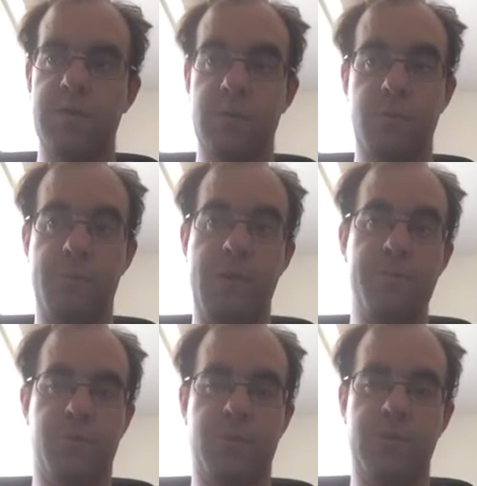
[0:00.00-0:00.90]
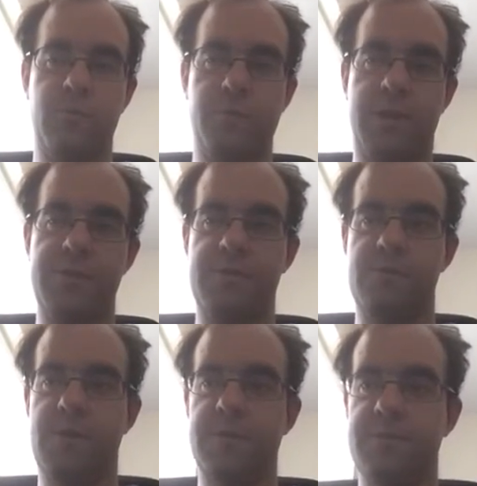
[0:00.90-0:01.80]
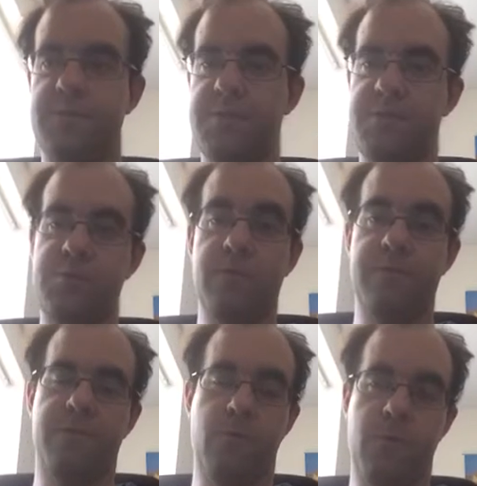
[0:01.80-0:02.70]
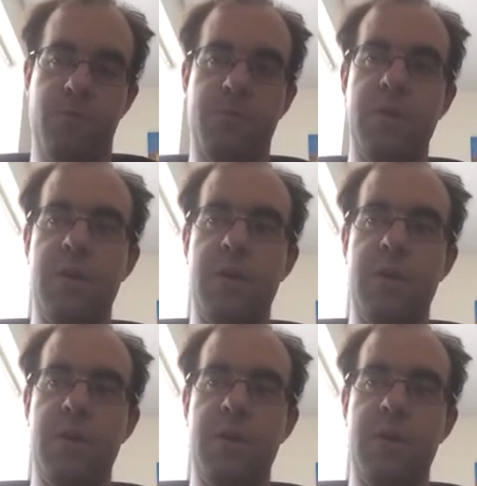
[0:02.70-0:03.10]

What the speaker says: So my main point with my history classes is to inform